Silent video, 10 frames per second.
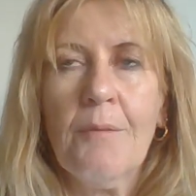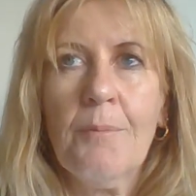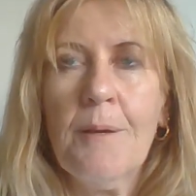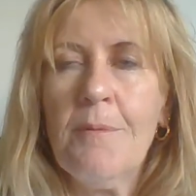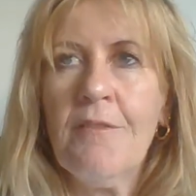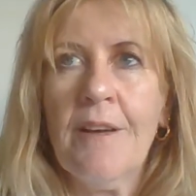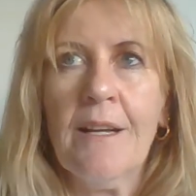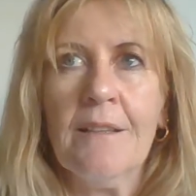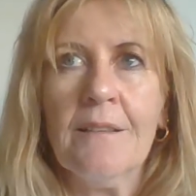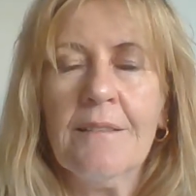
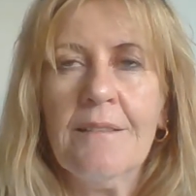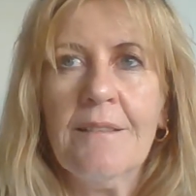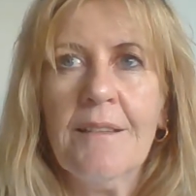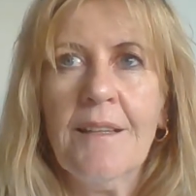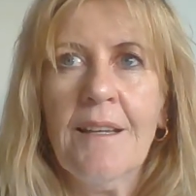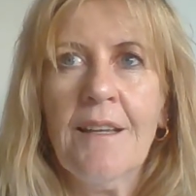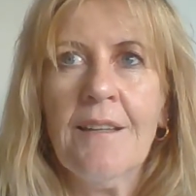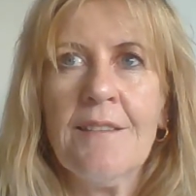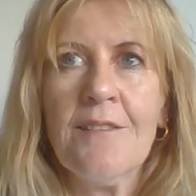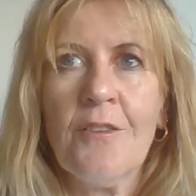PB4L
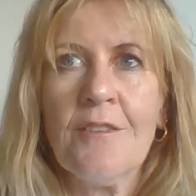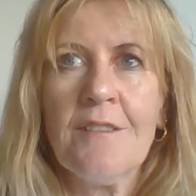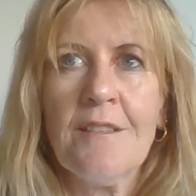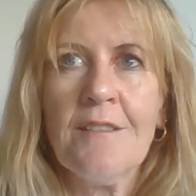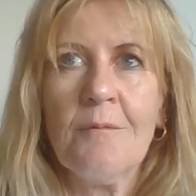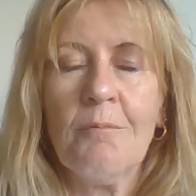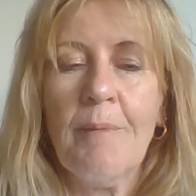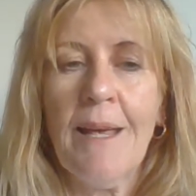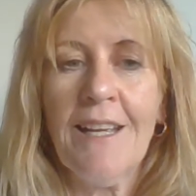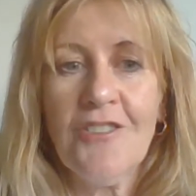is not a system
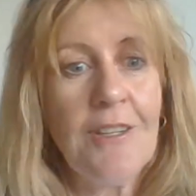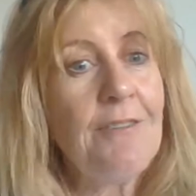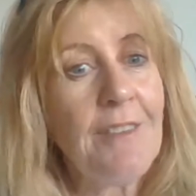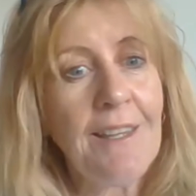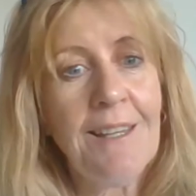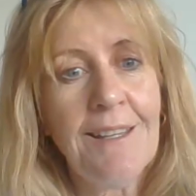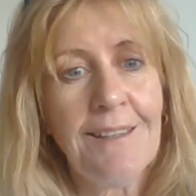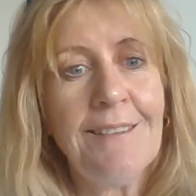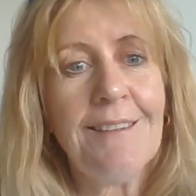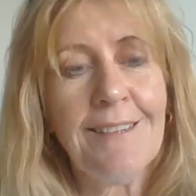actually for the
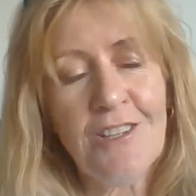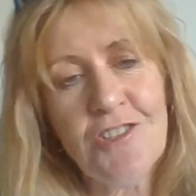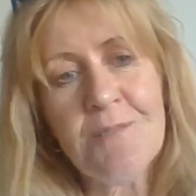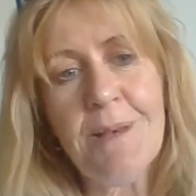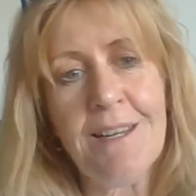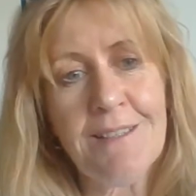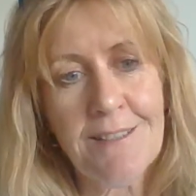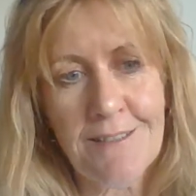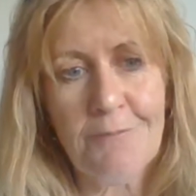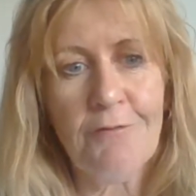kids. It's actually about a
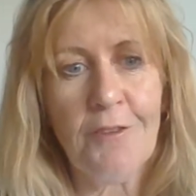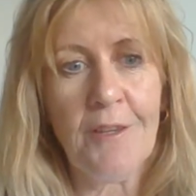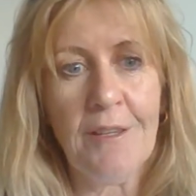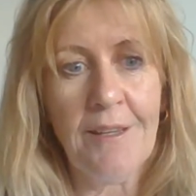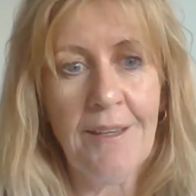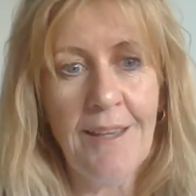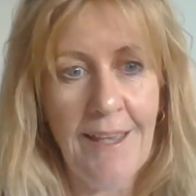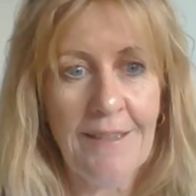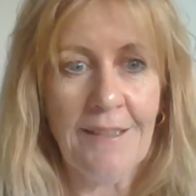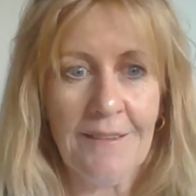system for the
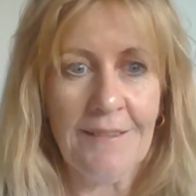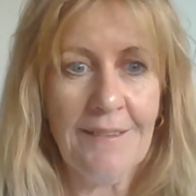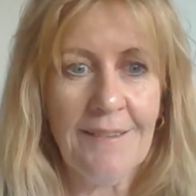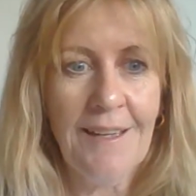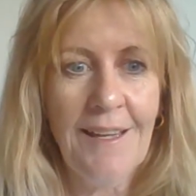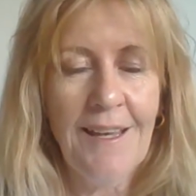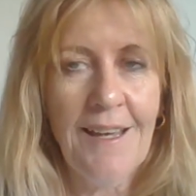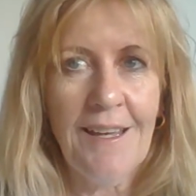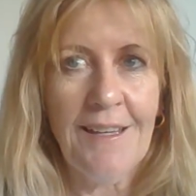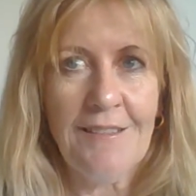adults.
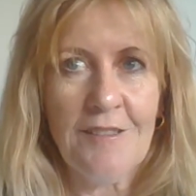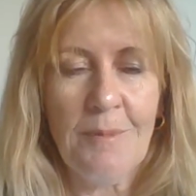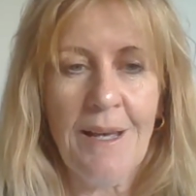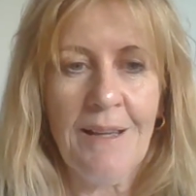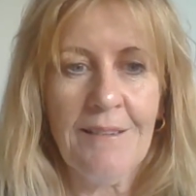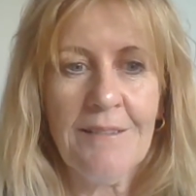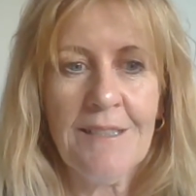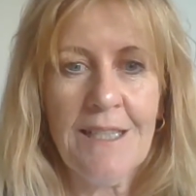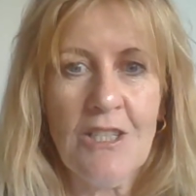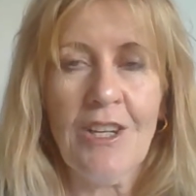It's about
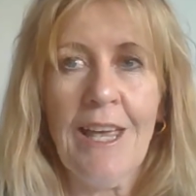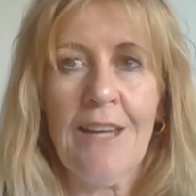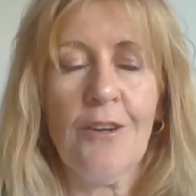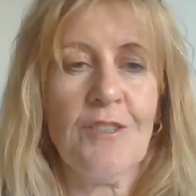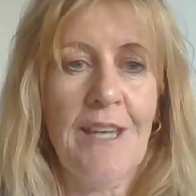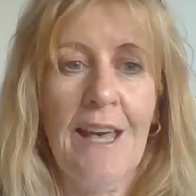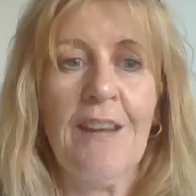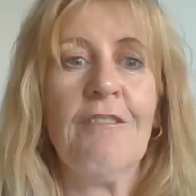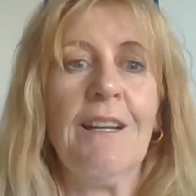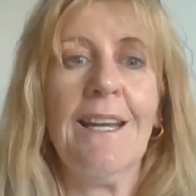teaching adults how
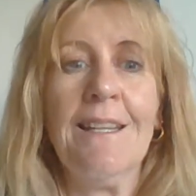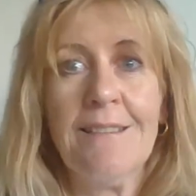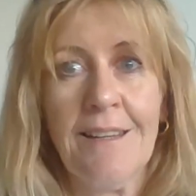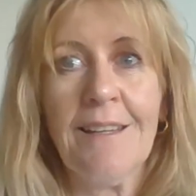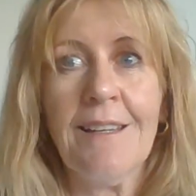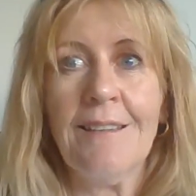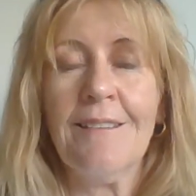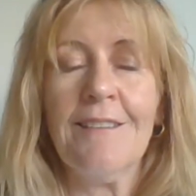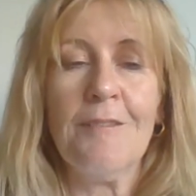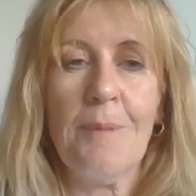to relate to the kids.
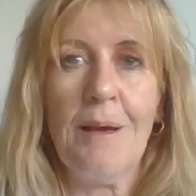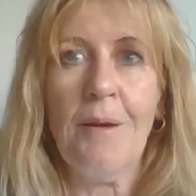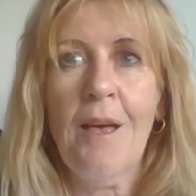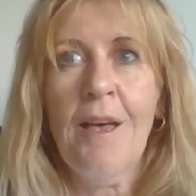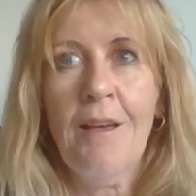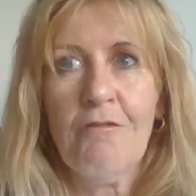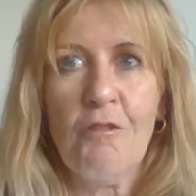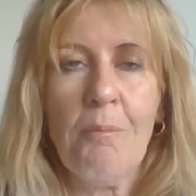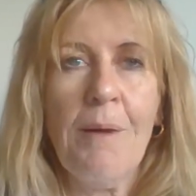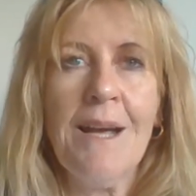It's about
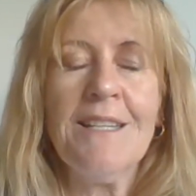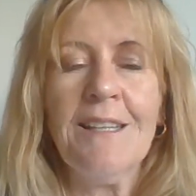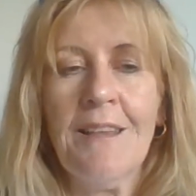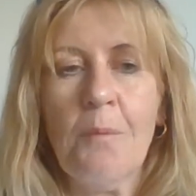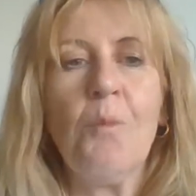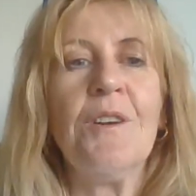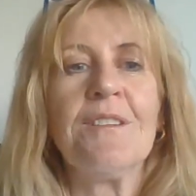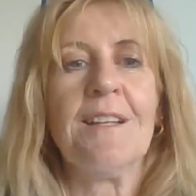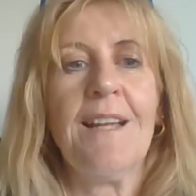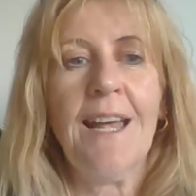reminding them what
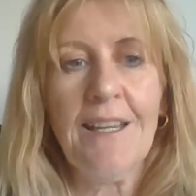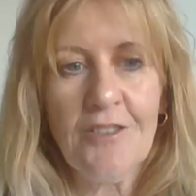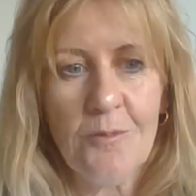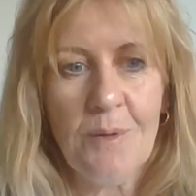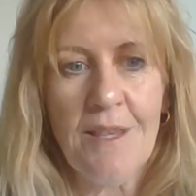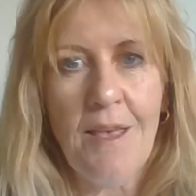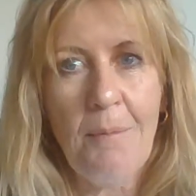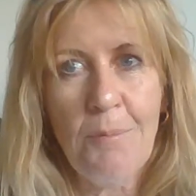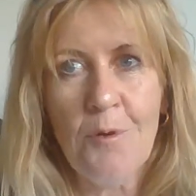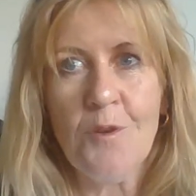it's like to be
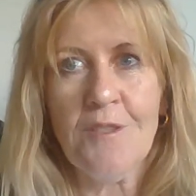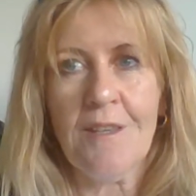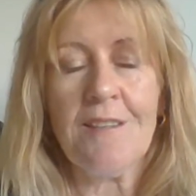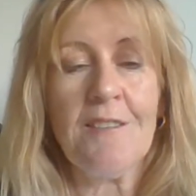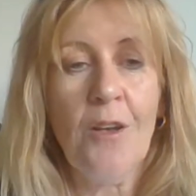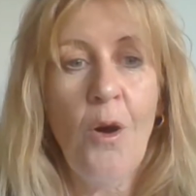that person that's